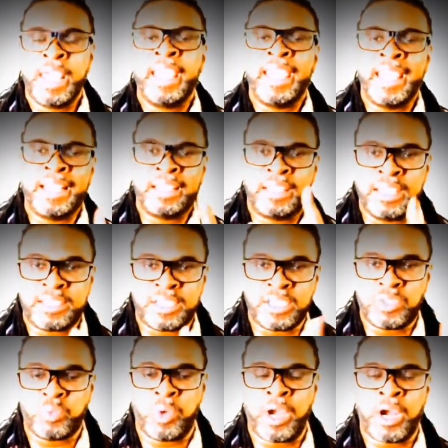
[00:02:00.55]
And this
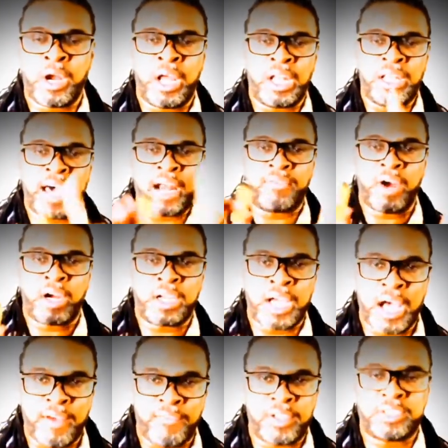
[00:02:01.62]
is where a lot of our conflicts